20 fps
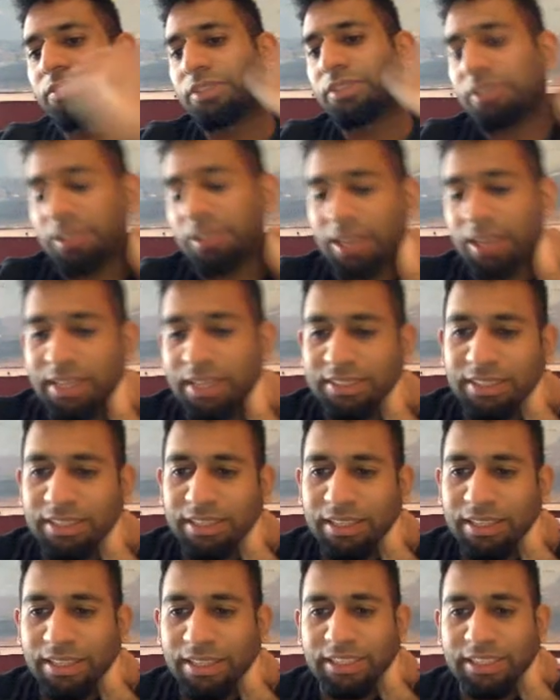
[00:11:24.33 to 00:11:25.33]
has a
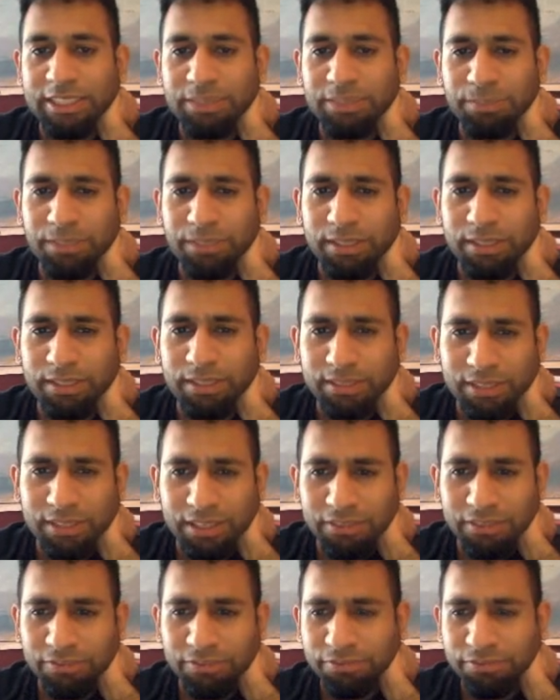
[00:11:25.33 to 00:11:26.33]
linchpin, kind
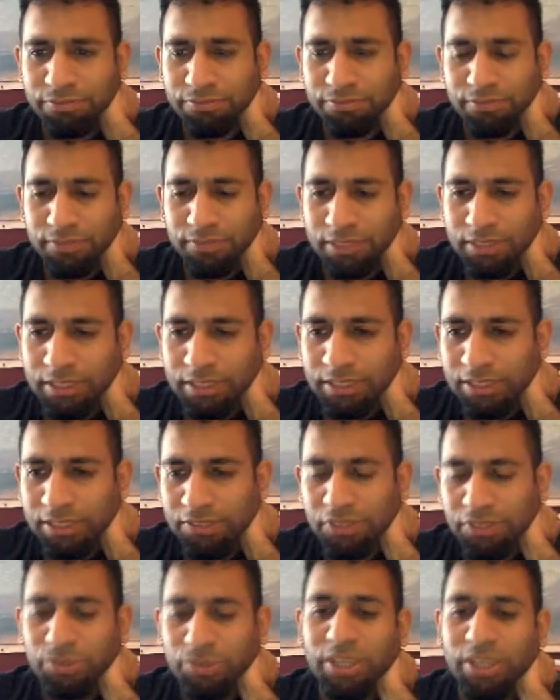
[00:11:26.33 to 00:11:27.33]
of
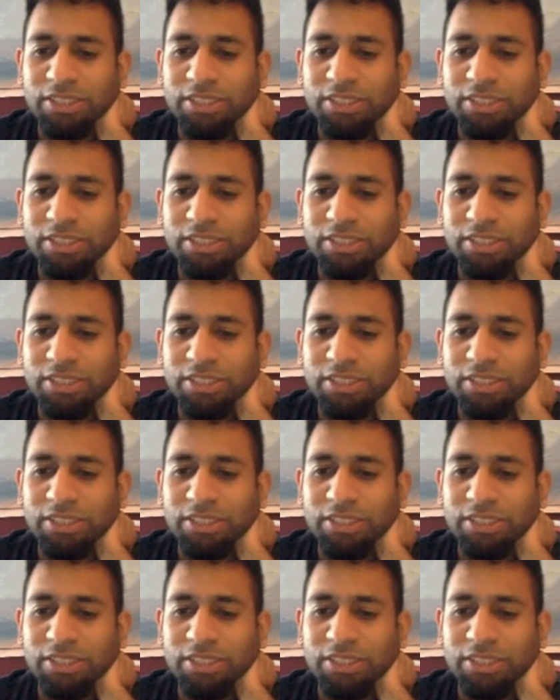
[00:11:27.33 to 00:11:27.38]
requires